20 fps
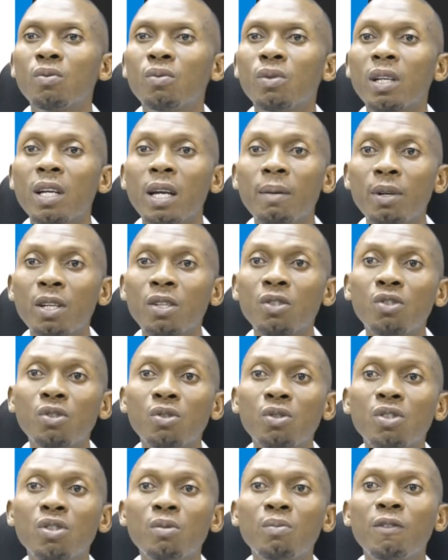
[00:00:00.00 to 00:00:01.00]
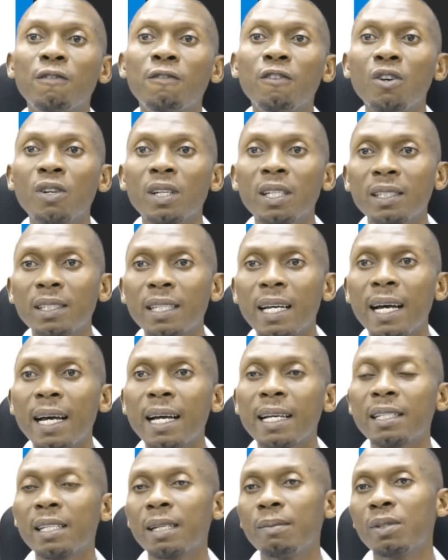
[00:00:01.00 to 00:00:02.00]
the chemicals used could be
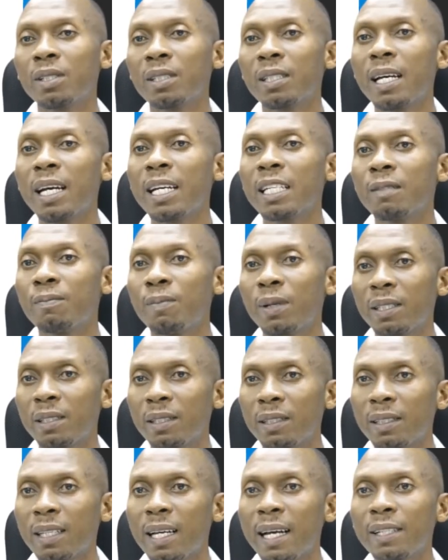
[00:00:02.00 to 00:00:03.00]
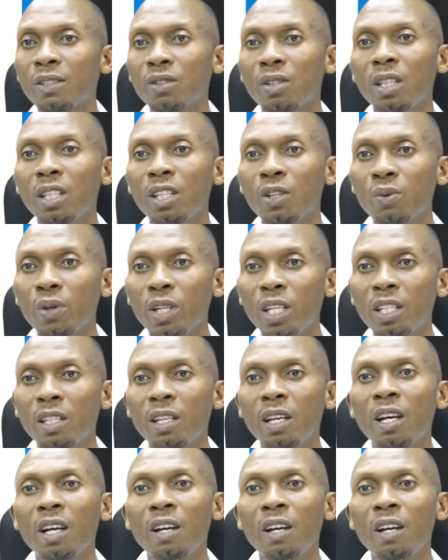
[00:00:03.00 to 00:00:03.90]
fungicides, herbicides, pesticides, or liquid